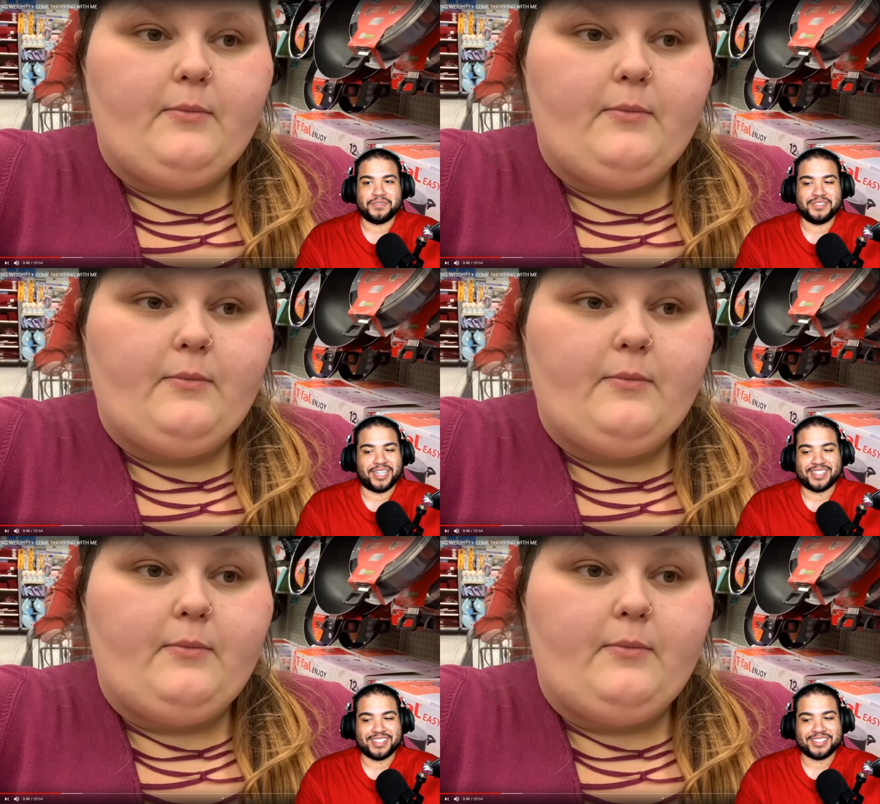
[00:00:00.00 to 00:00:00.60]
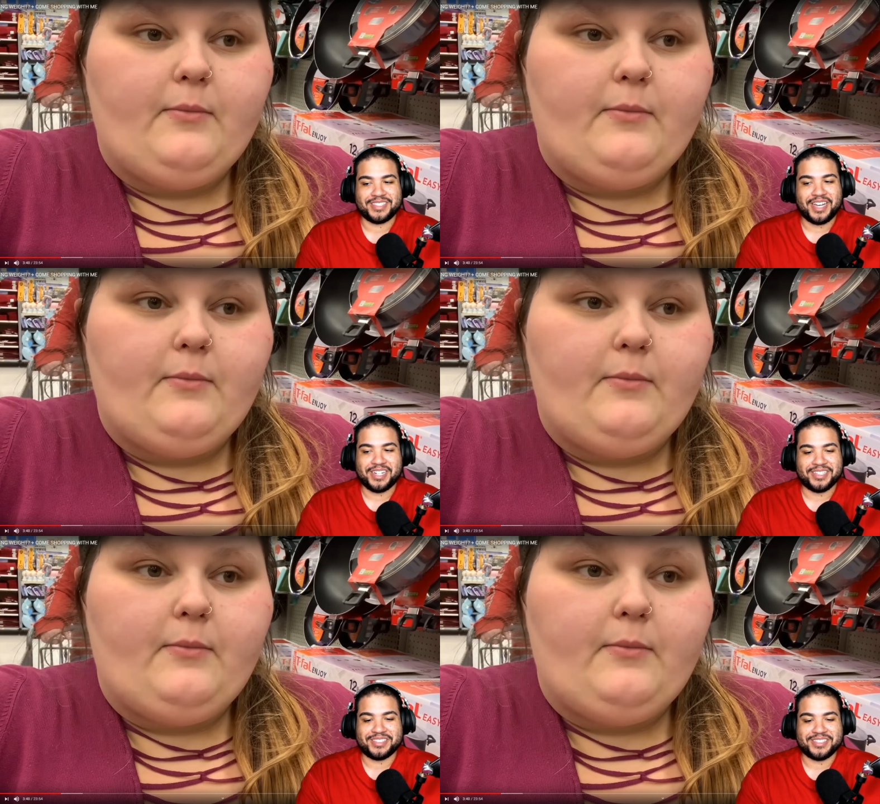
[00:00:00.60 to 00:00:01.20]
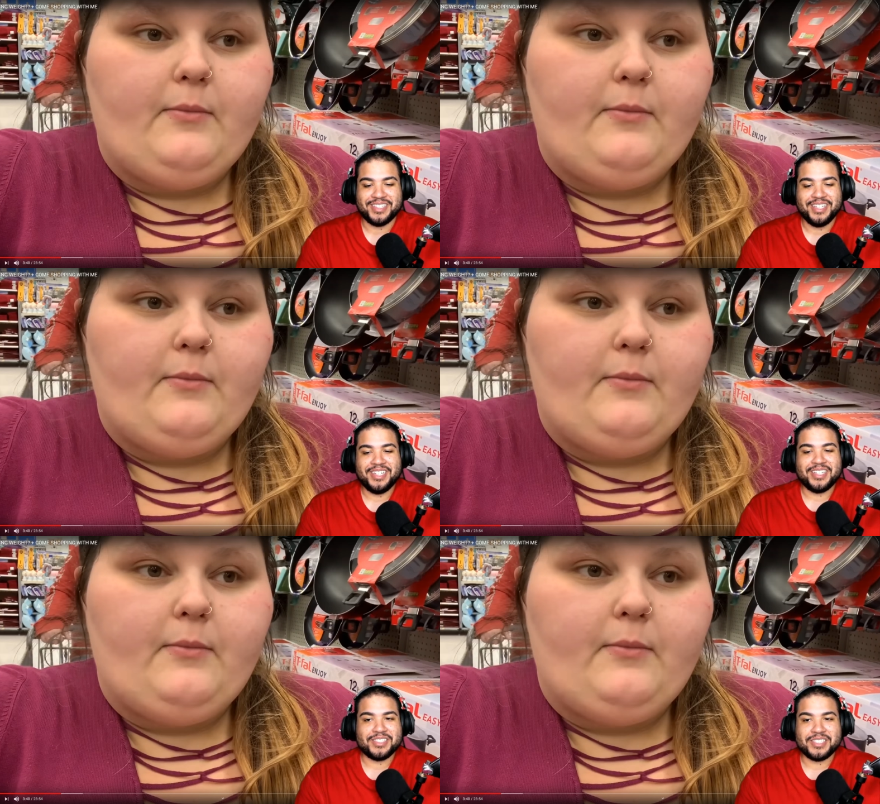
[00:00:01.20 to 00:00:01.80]
Speaker 1: Like that's not a,
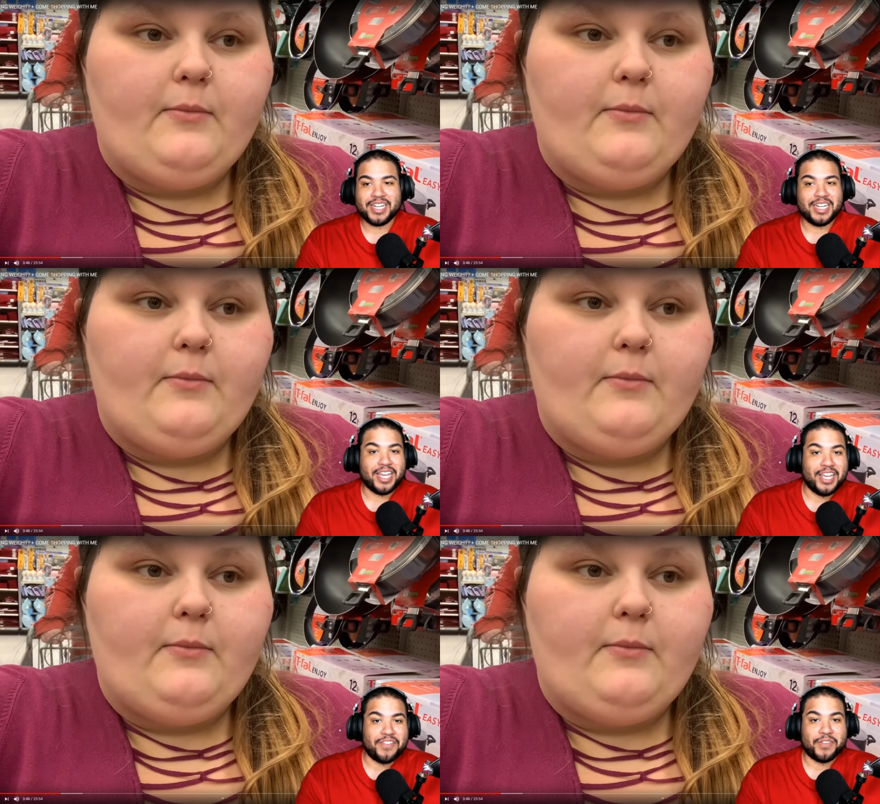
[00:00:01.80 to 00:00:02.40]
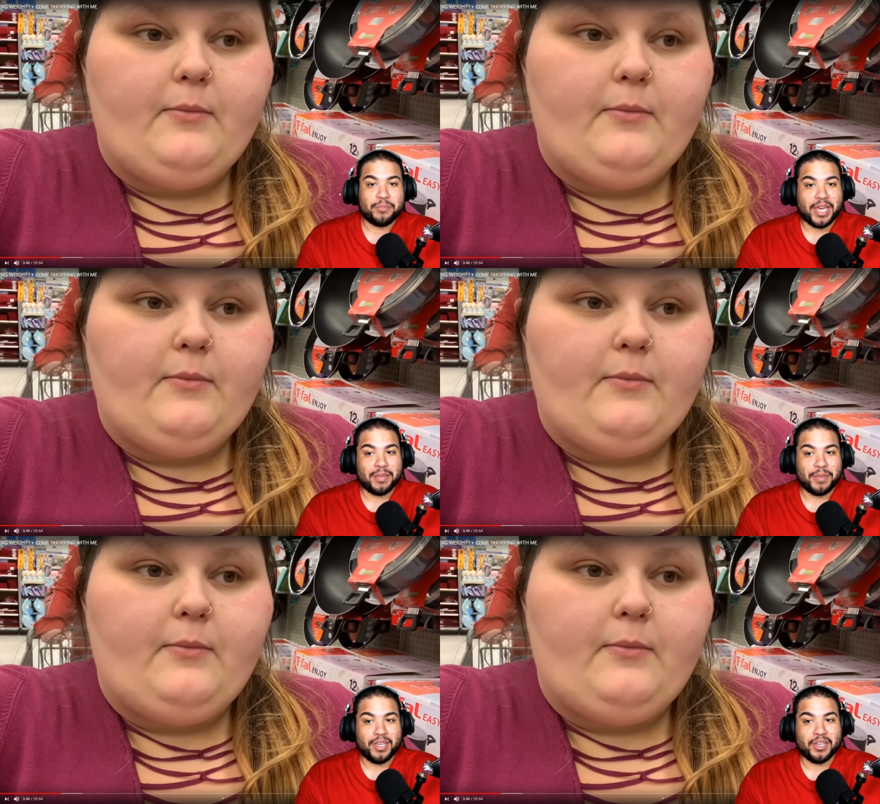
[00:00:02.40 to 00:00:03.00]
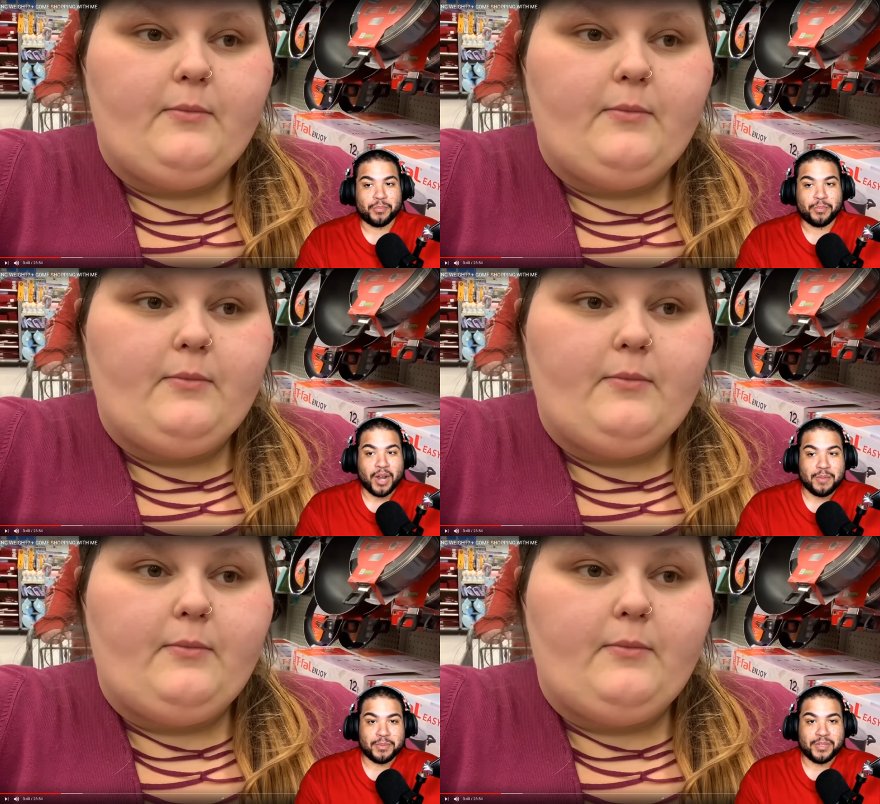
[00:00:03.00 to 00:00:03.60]
that's not an if, a maybe, a
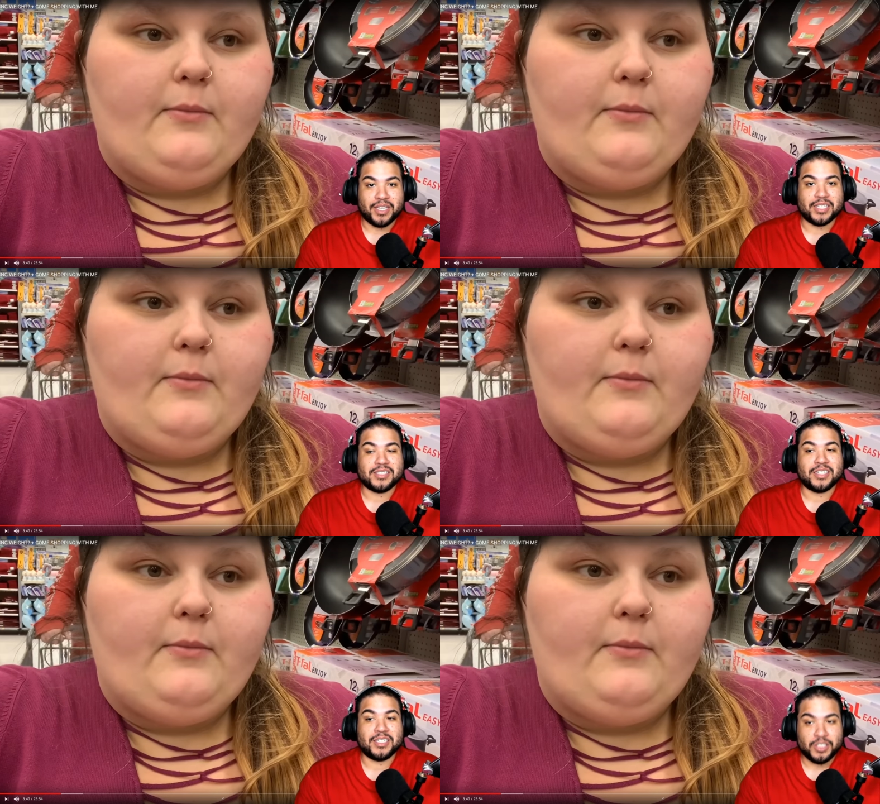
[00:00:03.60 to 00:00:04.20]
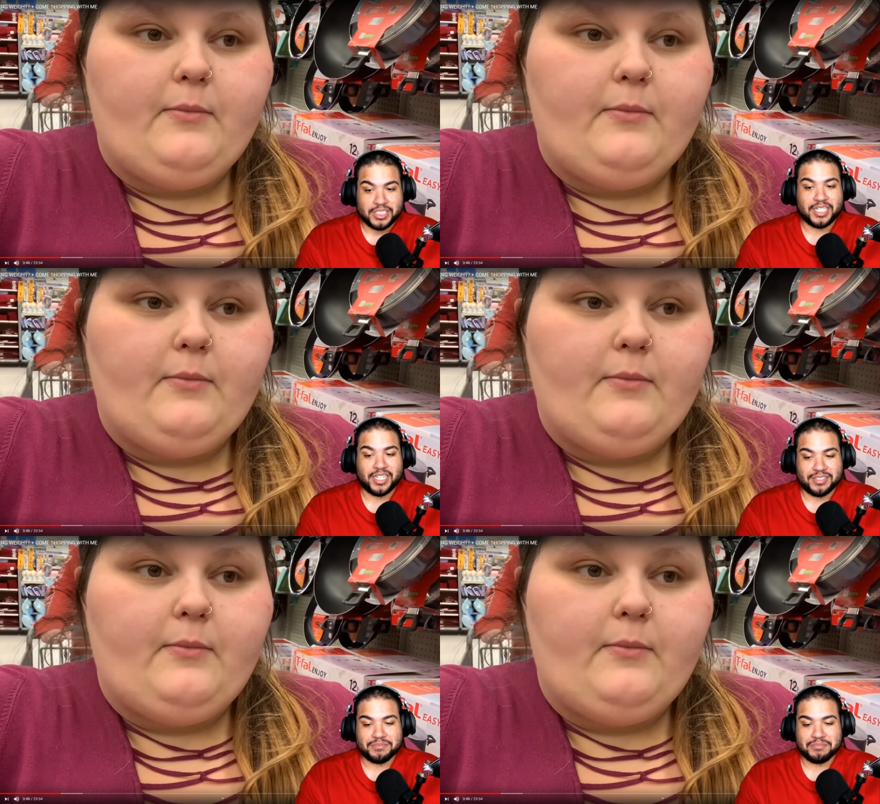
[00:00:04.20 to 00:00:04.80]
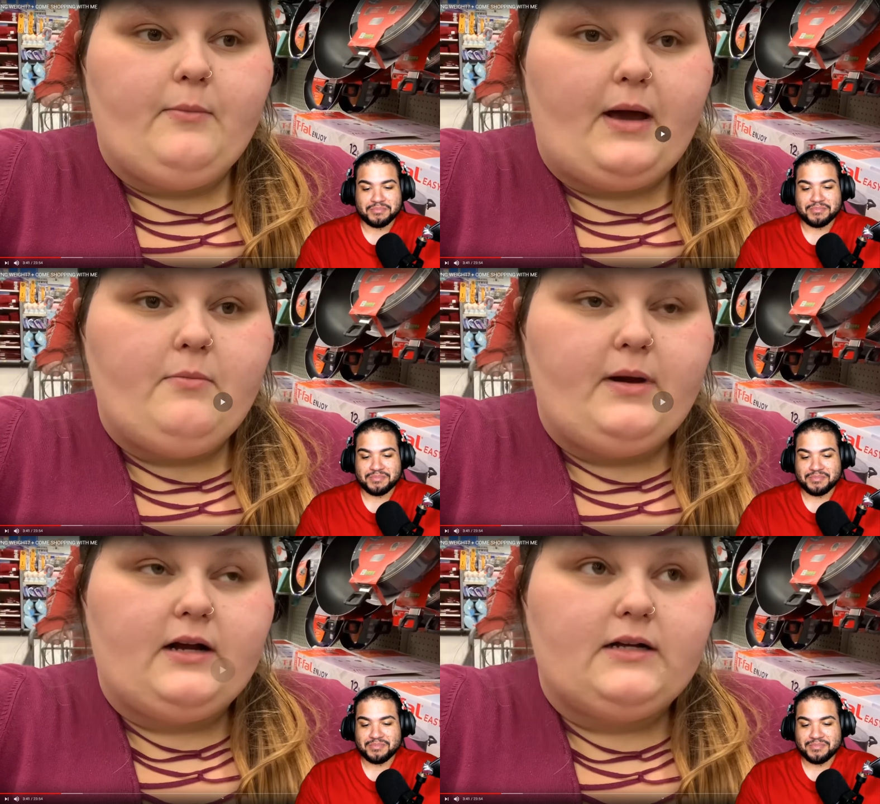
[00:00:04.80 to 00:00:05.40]
probably. It's a you did
Speaker 2: it.
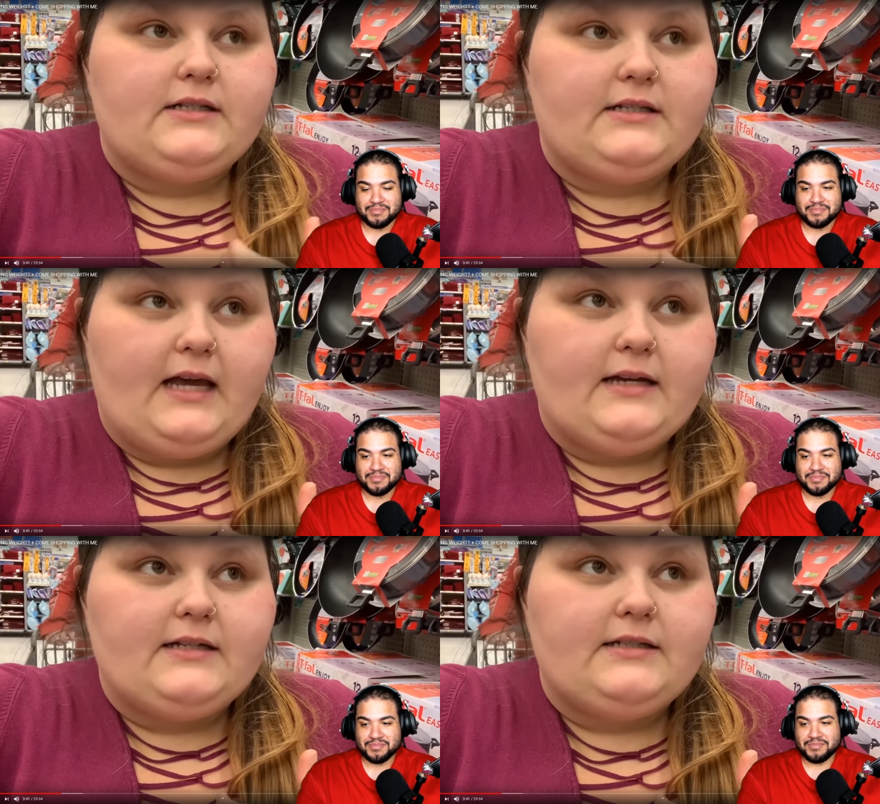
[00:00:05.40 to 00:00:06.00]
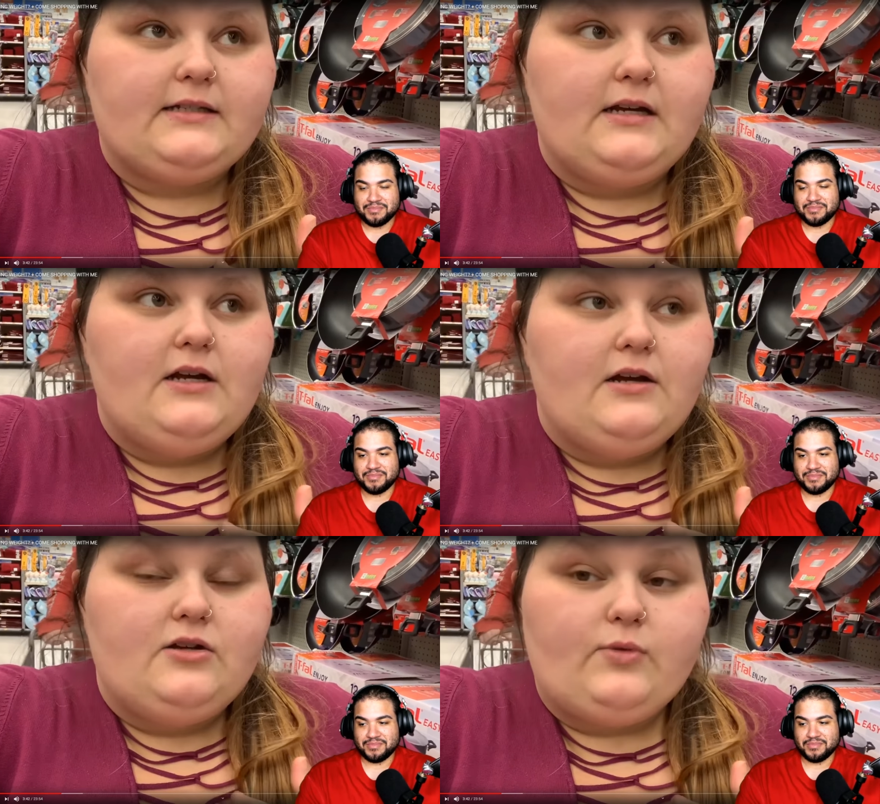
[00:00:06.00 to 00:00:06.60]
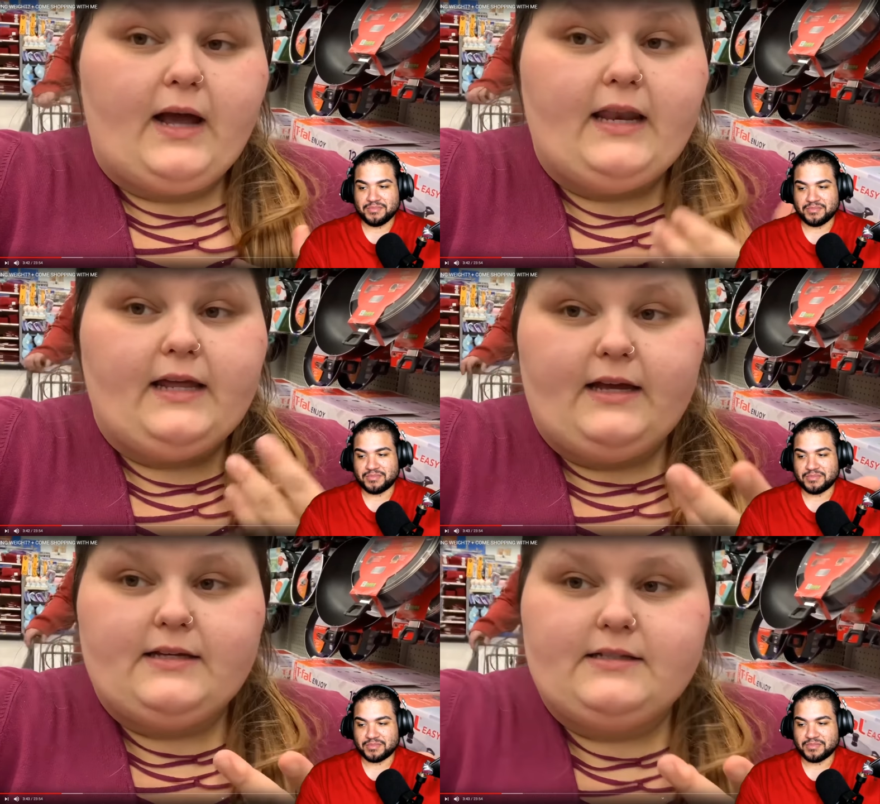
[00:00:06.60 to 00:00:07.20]
Embarrassed? Yes. Do I hate it? Yes.